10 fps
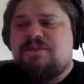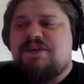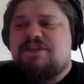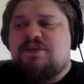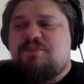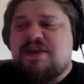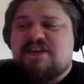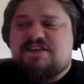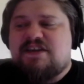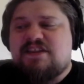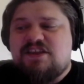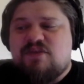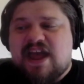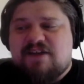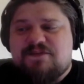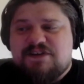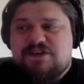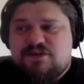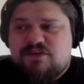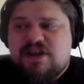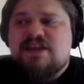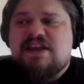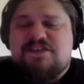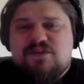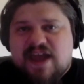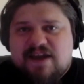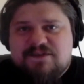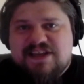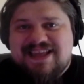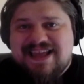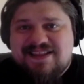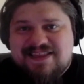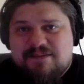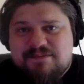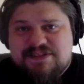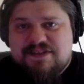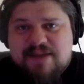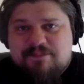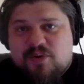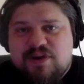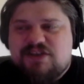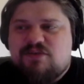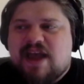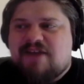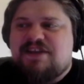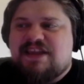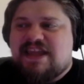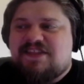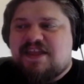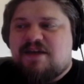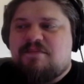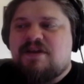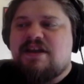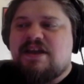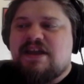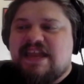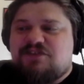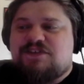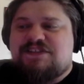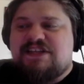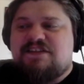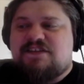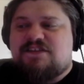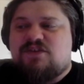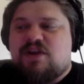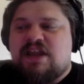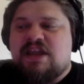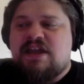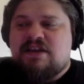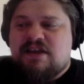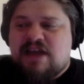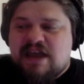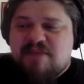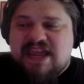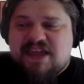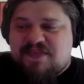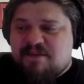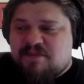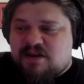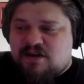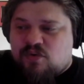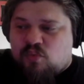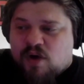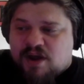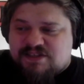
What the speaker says: the biggest thing that you have to do is you have to get them to that point. You have to get them interested in the story and make them want to